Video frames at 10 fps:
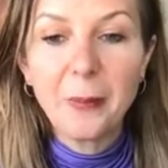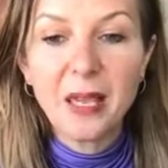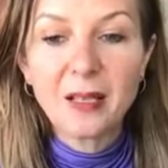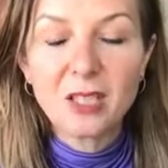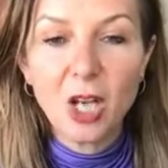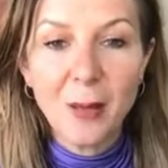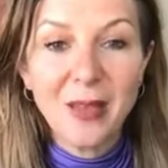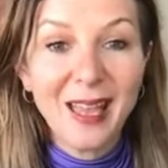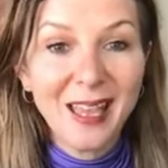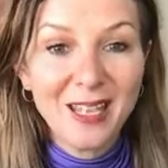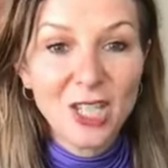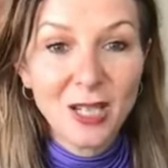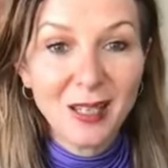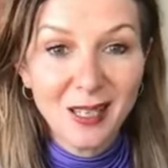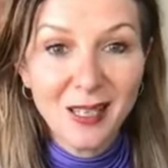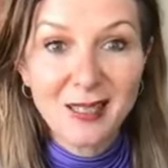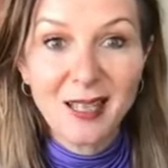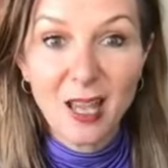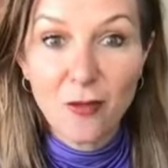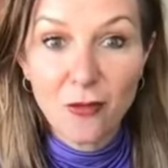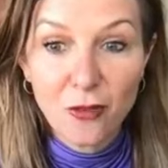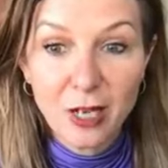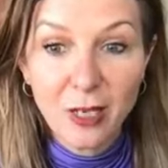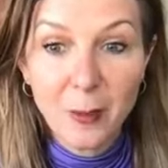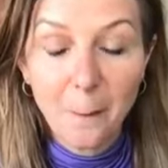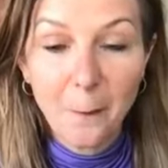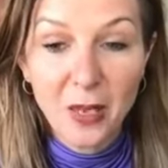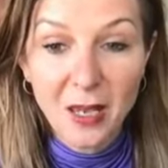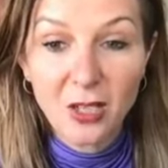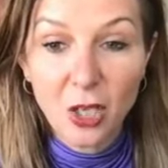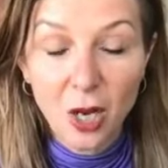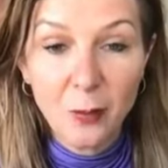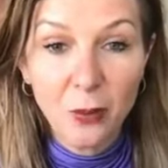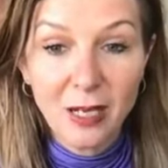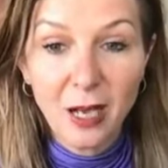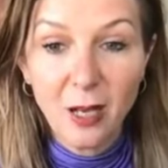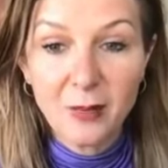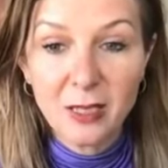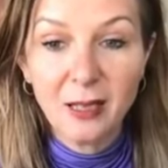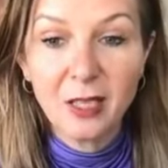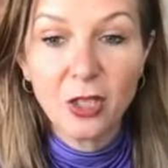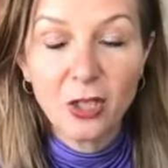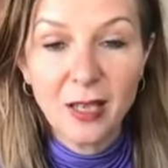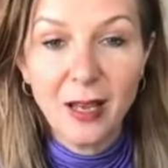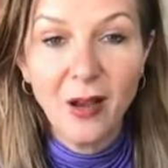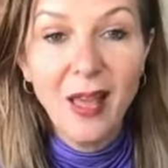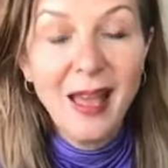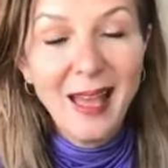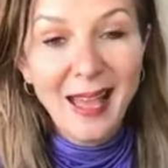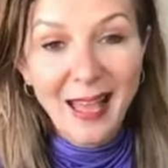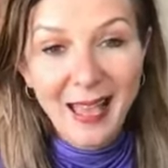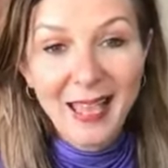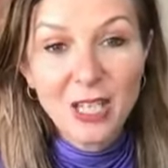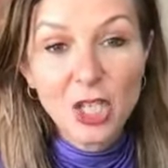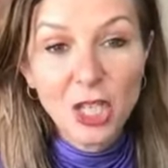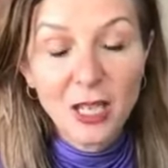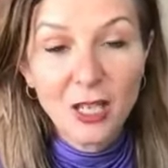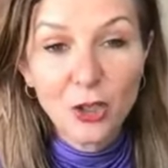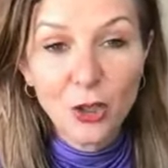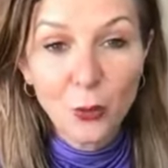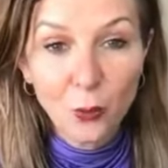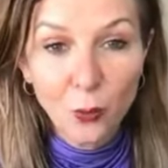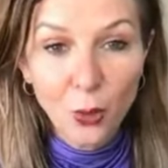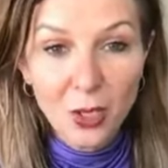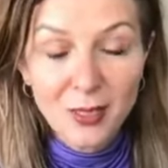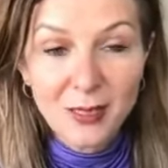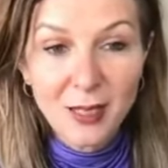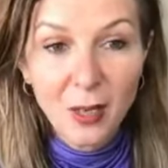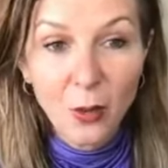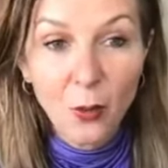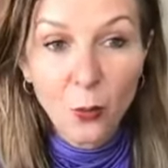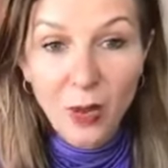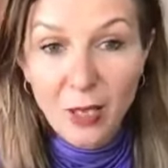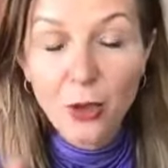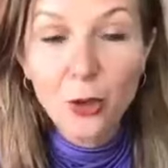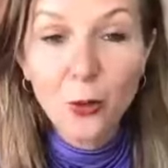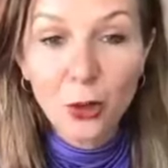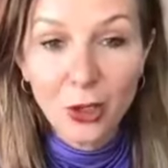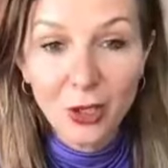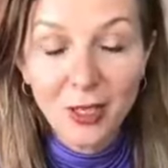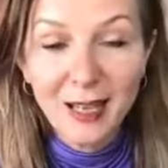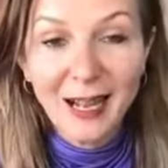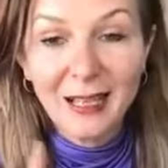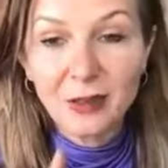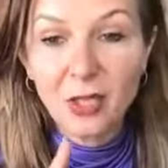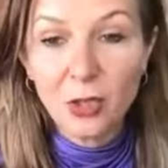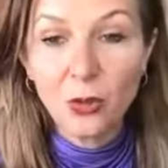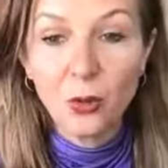Big time. Angie is a friggin' big time winner. I'm telling you now, Angie was where you were at the